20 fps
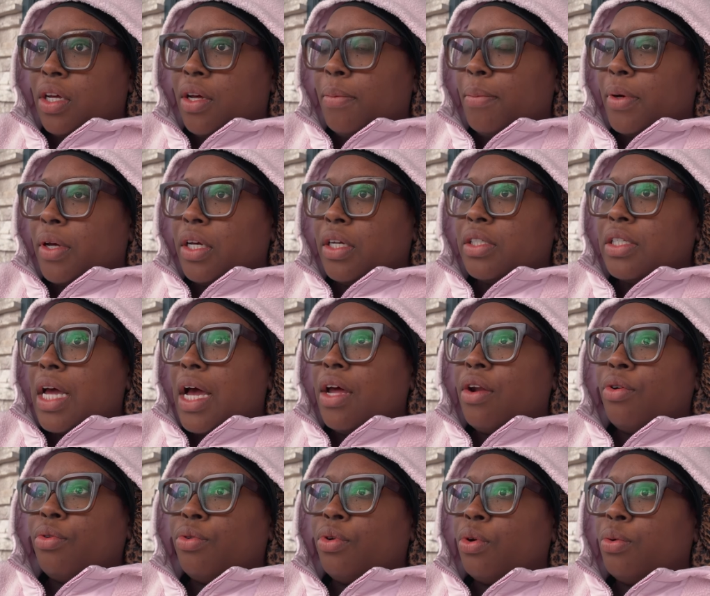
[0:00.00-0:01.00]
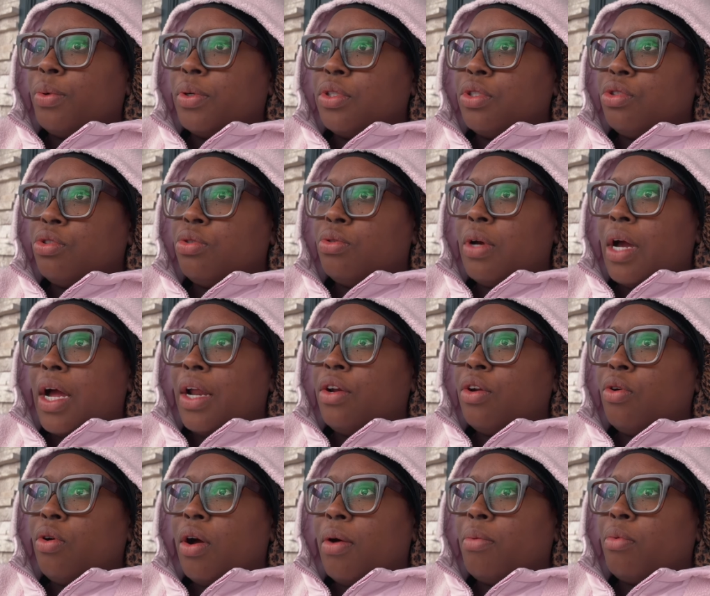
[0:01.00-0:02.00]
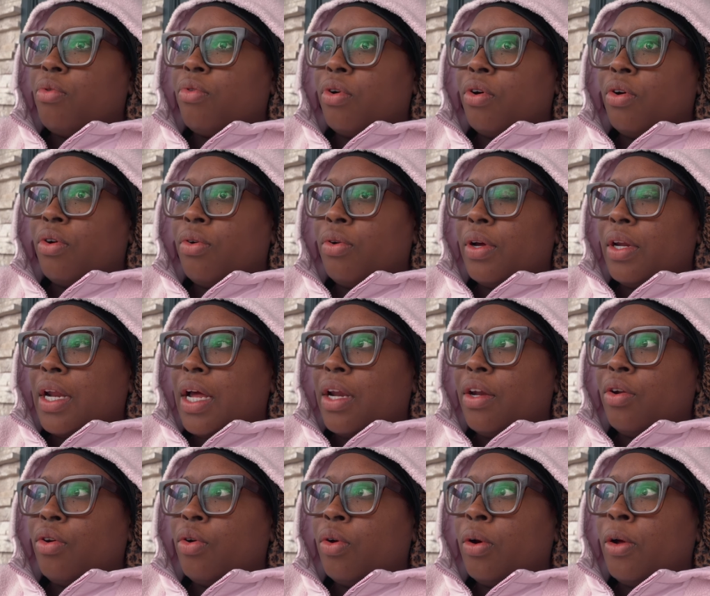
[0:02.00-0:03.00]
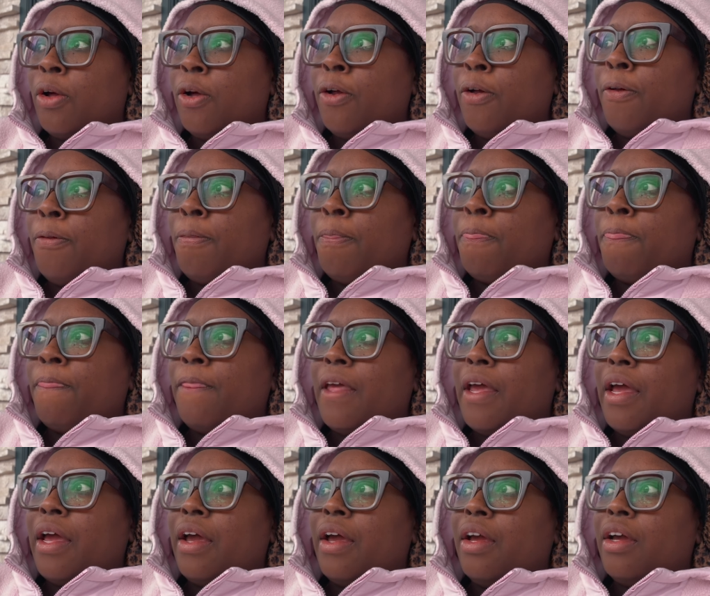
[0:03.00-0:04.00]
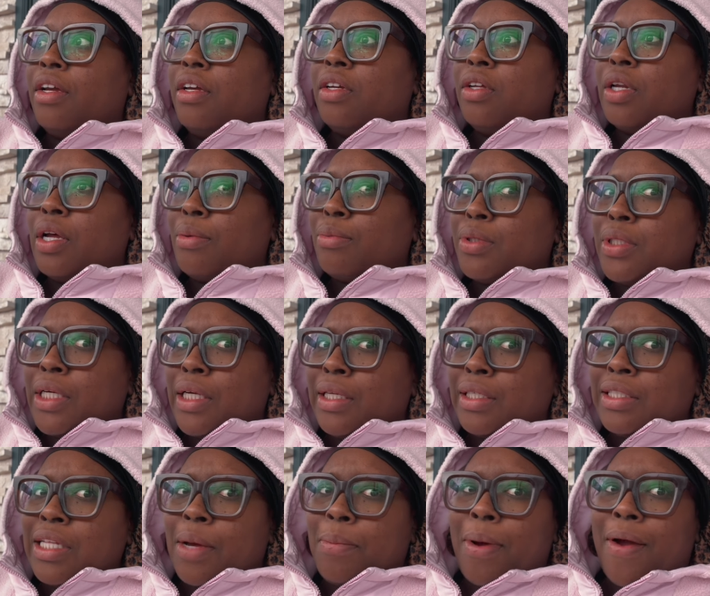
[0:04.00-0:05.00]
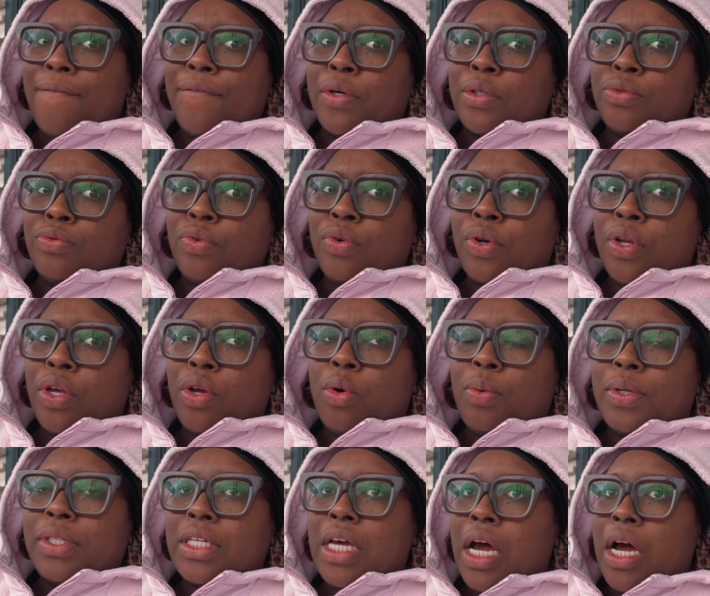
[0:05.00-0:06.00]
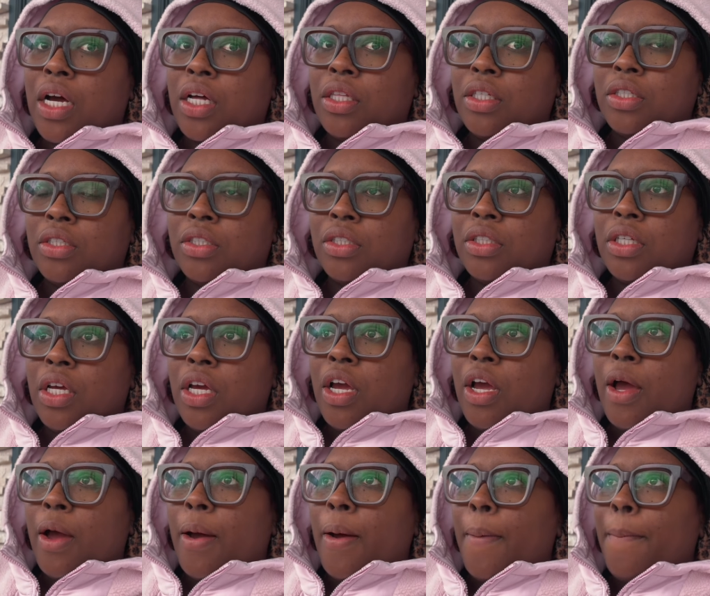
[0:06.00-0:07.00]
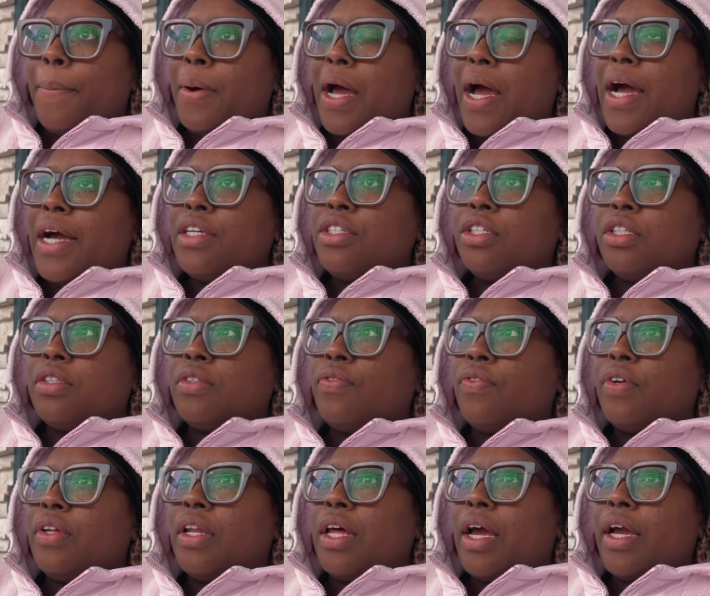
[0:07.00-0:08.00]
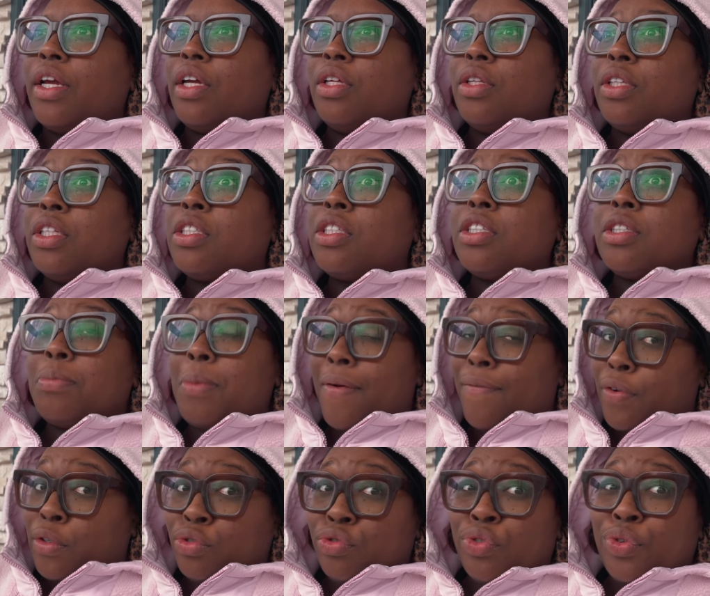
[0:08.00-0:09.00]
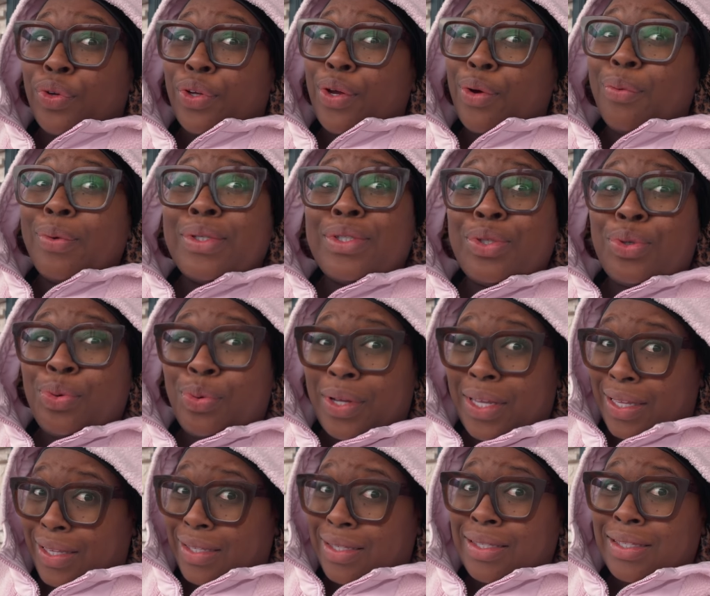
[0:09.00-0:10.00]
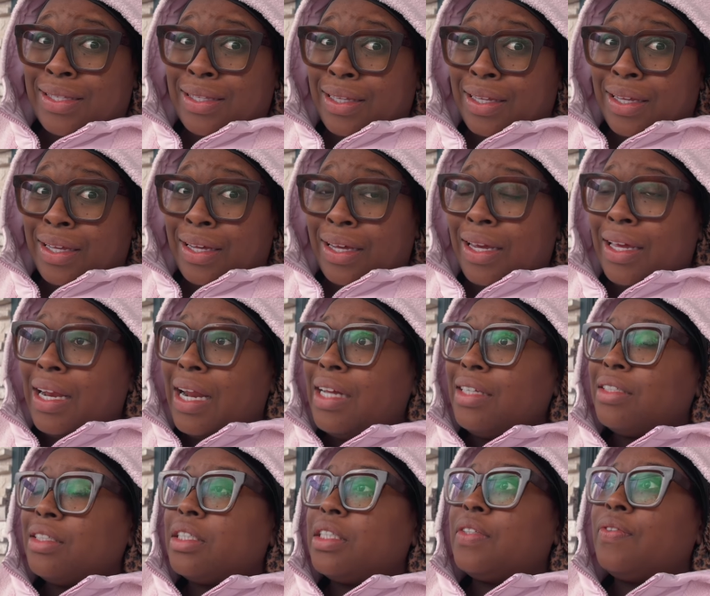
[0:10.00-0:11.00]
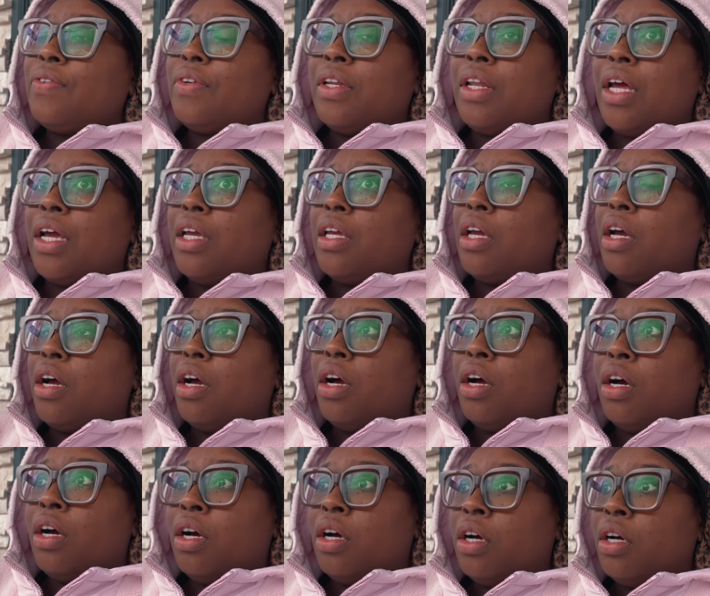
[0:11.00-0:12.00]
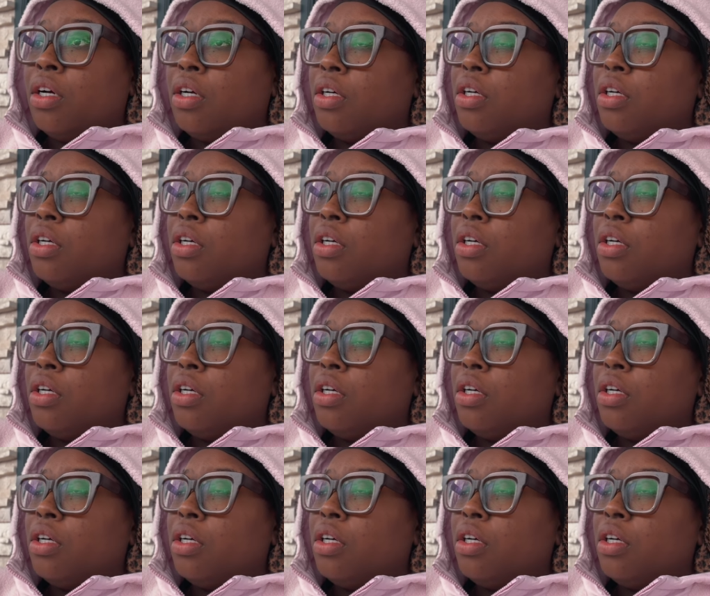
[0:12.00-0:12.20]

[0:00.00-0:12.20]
because i don't know what to do i know i'm grown and i know that you know i'm saying it's not my first rodeo with toddlers but i just feel like this is my first rodeo with twins and i just feel like y'all